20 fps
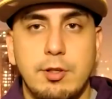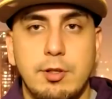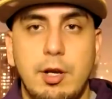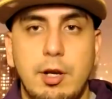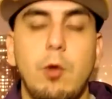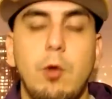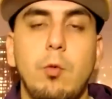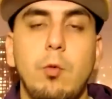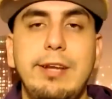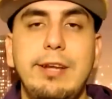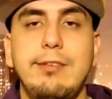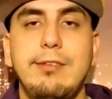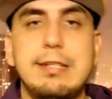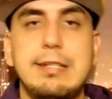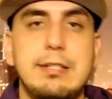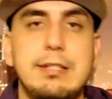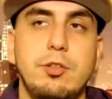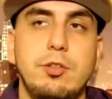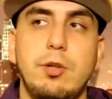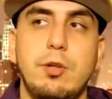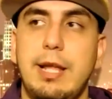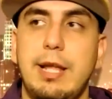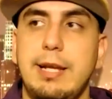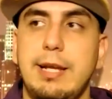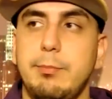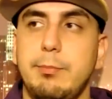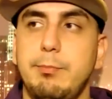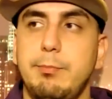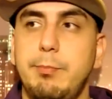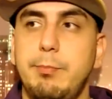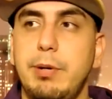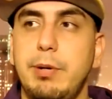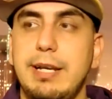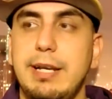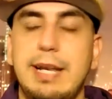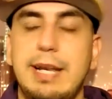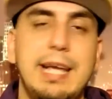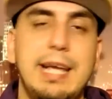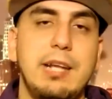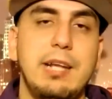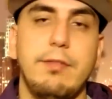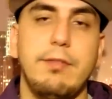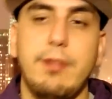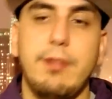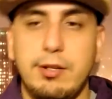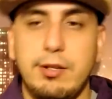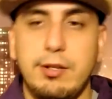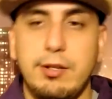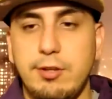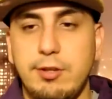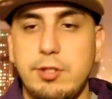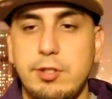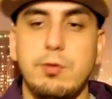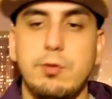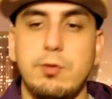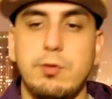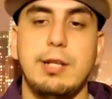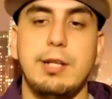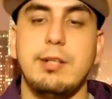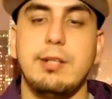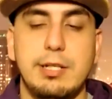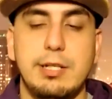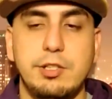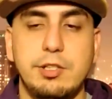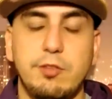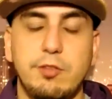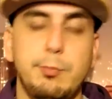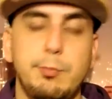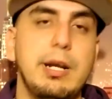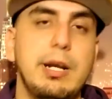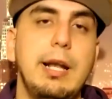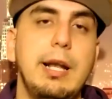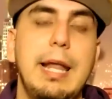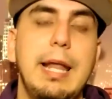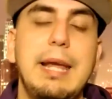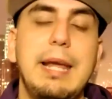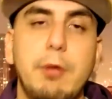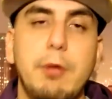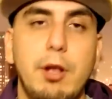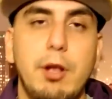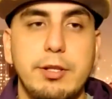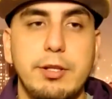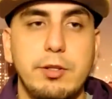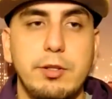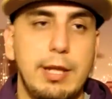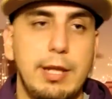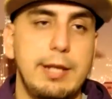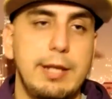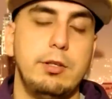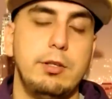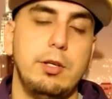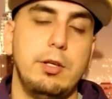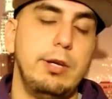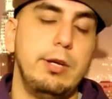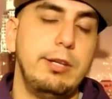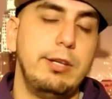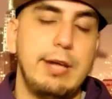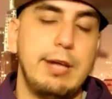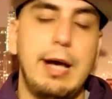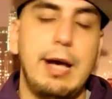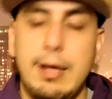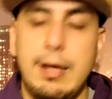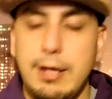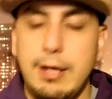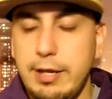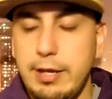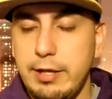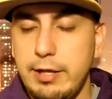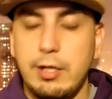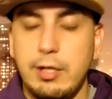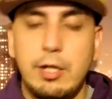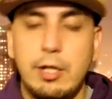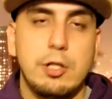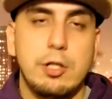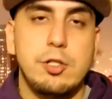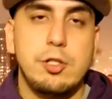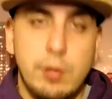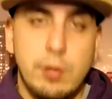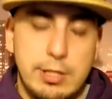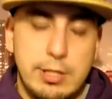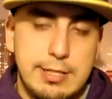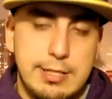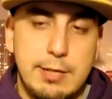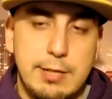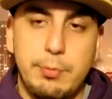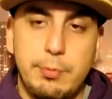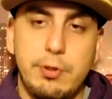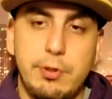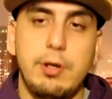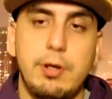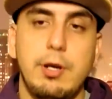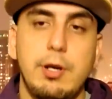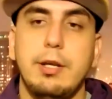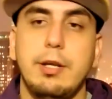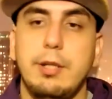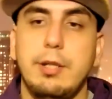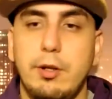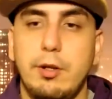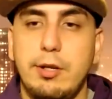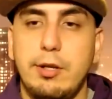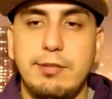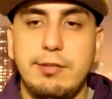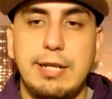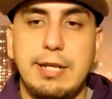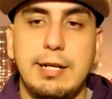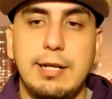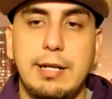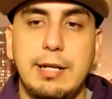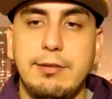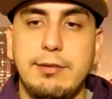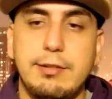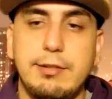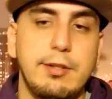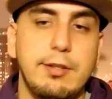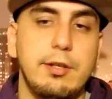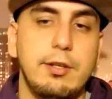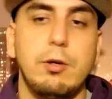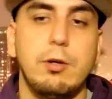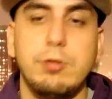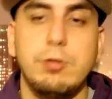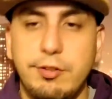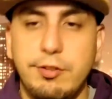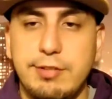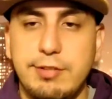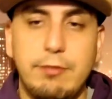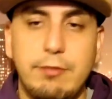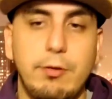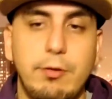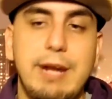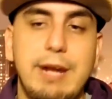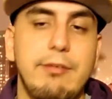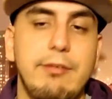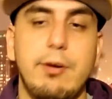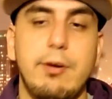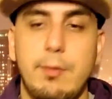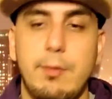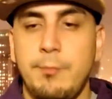a reason to, put negative thoughts on you and just put a label on you like, yo, he's a hothead, short temper, he's not going to listen to the coaching staff, whatever.